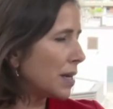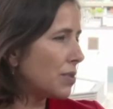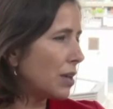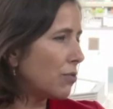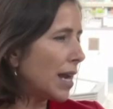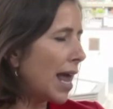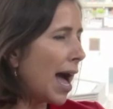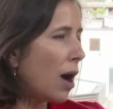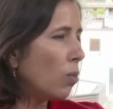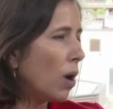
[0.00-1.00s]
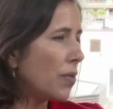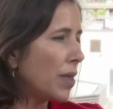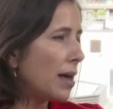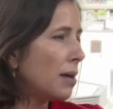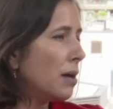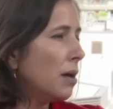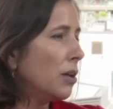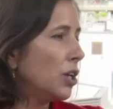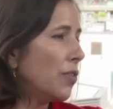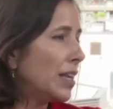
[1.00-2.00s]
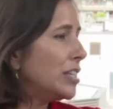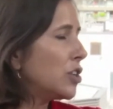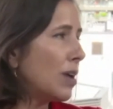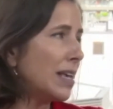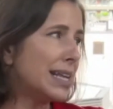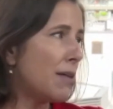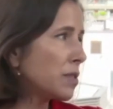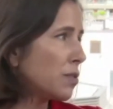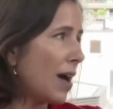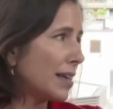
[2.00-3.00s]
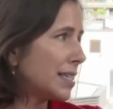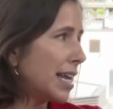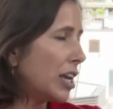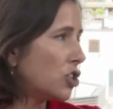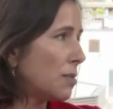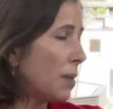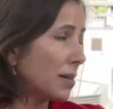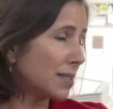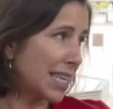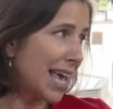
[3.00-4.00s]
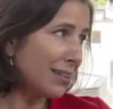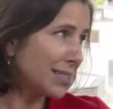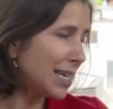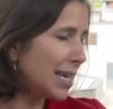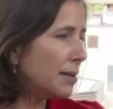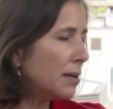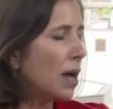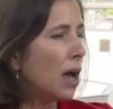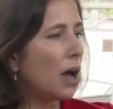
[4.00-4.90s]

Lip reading: And I think for now, while they're, you know, they need to increase levels of vaccination amongst the elderly